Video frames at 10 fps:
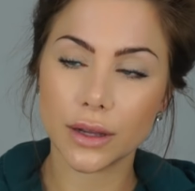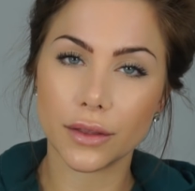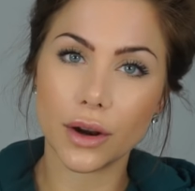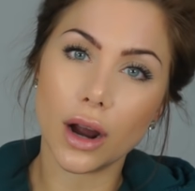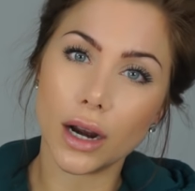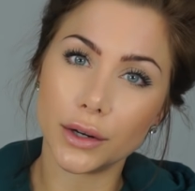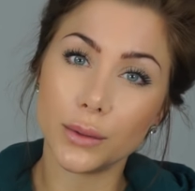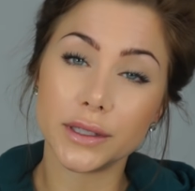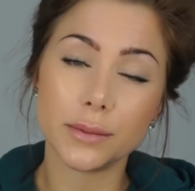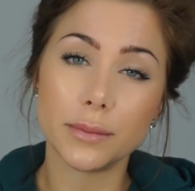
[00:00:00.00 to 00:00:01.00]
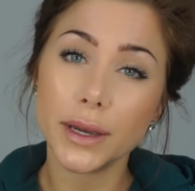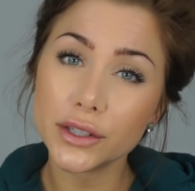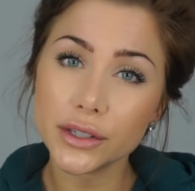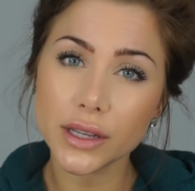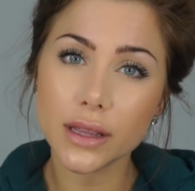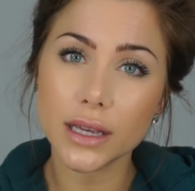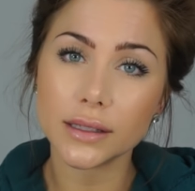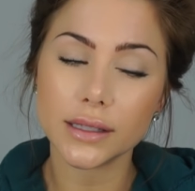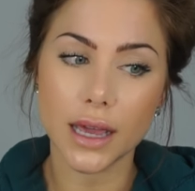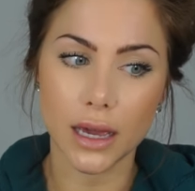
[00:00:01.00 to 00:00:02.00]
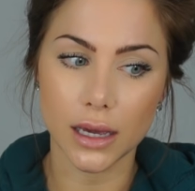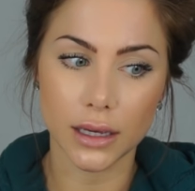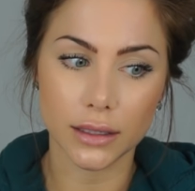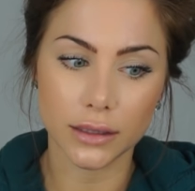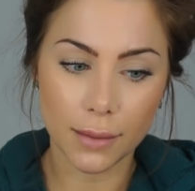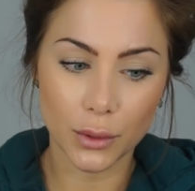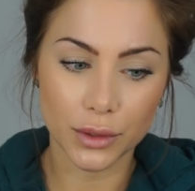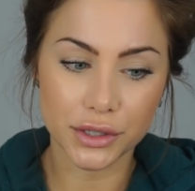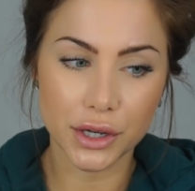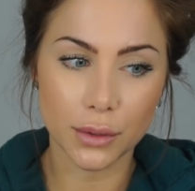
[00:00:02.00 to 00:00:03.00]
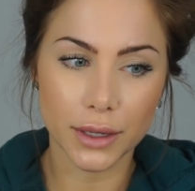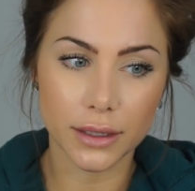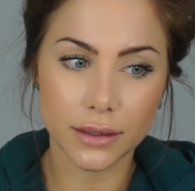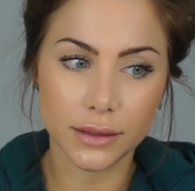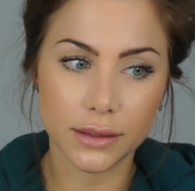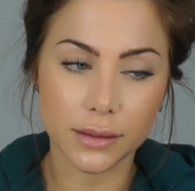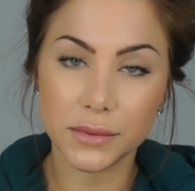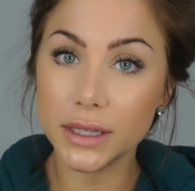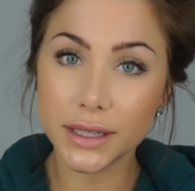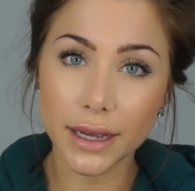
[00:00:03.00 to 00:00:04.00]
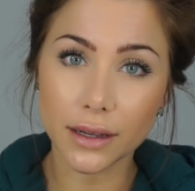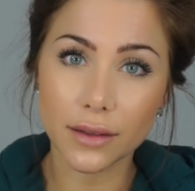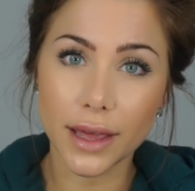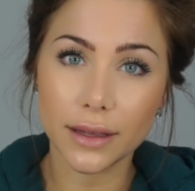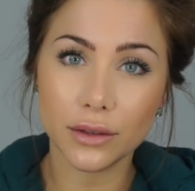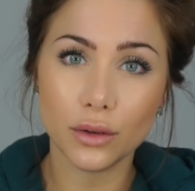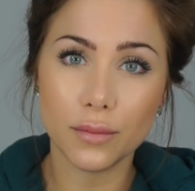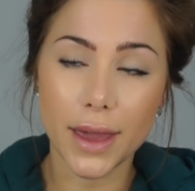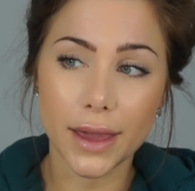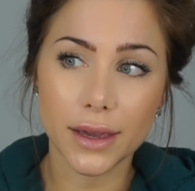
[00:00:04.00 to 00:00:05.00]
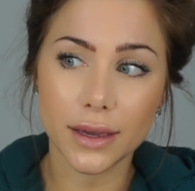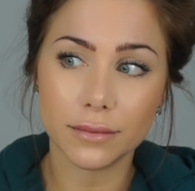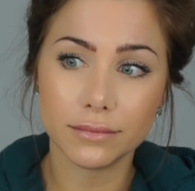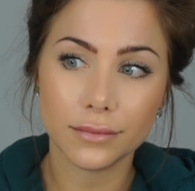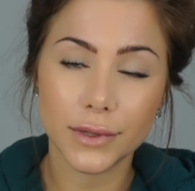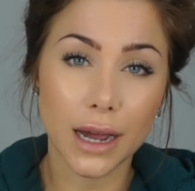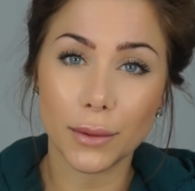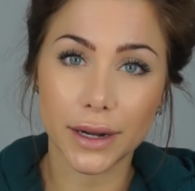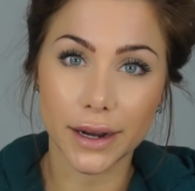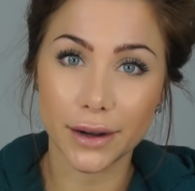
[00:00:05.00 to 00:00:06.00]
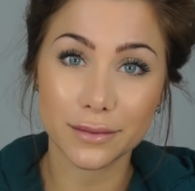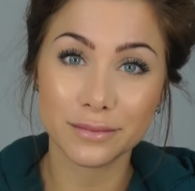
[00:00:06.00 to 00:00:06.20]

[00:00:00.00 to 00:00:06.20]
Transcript: There are going to be pictures in this and I'm going to go in some detail that you may not want to hear.